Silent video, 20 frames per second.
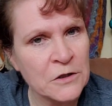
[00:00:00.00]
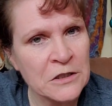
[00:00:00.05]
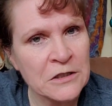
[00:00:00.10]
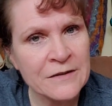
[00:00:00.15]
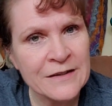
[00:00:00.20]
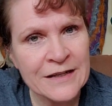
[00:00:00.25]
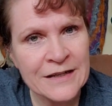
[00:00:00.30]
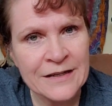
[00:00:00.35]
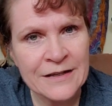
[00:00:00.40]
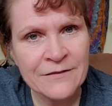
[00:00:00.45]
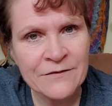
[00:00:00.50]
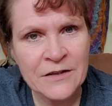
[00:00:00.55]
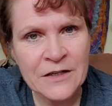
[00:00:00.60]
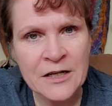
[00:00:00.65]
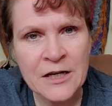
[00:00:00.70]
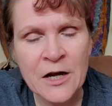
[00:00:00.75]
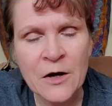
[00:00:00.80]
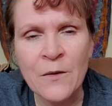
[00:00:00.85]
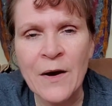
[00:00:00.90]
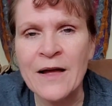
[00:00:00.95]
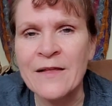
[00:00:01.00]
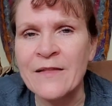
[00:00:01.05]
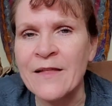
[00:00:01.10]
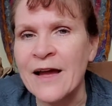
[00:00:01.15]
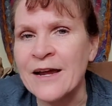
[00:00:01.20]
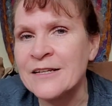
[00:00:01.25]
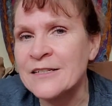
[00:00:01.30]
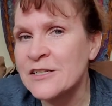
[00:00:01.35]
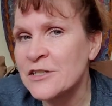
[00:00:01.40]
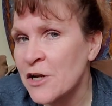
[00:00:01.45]
you knitting video, I
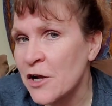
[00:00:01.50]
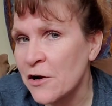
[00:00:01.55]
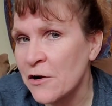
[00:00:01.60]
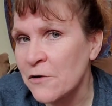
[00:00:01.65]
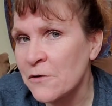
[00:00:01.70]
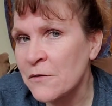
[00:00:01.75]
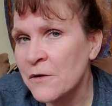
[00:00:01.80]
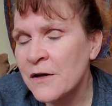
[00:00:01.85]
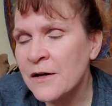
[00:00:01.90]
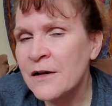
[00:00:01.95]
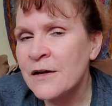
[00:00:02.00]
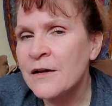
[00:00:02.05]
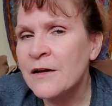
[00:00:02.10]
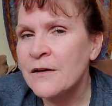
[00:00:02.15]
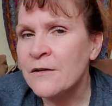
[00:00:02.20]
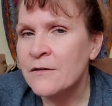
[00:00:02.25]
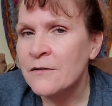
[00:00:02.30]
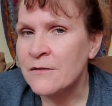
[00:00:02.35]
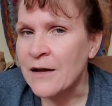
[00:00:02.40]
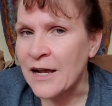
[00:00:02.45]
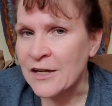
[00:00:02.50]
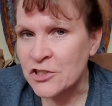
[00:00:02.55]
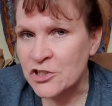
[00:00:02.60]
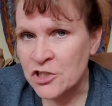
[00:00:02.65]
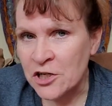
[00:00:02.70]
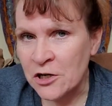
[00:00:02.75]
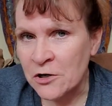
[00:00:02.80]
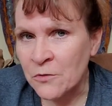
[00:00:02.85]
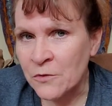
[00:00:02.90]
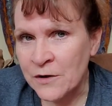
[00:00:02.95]
like to know, I
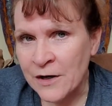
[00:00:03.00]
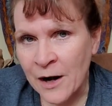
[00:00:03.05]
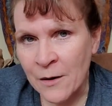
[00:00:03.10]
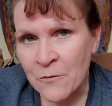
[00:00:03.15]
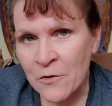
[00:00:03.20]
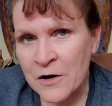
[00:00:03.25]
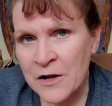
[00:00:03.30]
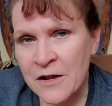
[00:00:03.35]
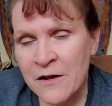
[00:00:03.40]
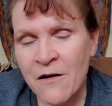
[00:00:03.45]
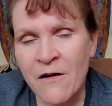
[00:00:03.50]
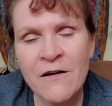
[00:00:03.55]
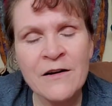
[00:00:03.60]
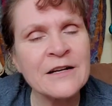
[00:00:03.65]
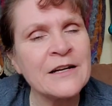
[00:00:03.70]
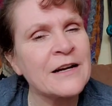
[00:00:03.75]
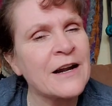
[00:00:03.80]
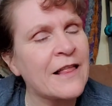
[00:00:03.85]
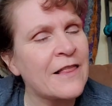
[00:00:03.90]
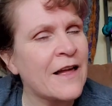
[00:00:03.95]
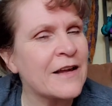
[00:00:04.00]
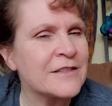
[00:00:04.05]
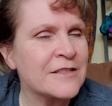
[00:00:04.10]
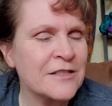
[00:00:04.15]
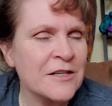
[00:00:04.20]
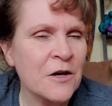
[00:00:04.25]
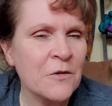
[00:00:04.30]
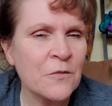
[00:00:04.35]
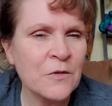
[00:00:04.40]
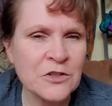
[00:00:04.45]
share what I'm working on and I like to
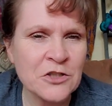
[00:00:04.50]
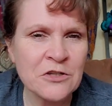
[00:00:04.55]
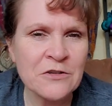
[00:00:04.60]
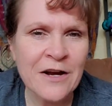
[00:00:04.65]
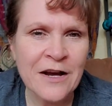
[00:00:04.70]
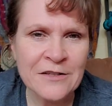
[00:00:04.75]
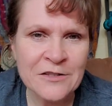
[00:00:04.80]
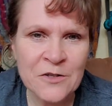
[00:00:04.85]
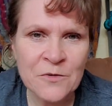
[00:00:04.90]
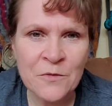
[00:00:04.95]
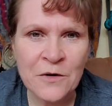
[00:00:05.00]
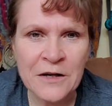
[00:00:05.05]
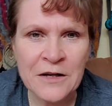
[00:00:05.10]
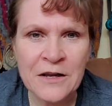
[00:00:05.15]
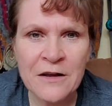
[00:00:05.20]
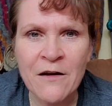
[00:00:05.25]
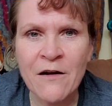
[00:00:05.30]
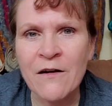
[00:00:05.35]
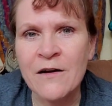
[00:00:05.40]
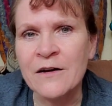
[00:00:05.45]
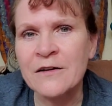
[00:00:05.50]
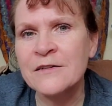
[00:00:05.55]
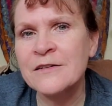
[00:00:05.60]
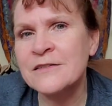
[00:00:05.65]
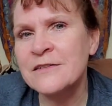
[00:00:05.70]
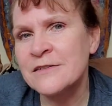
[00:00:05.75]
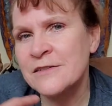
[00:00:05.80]
know what you guys are working on.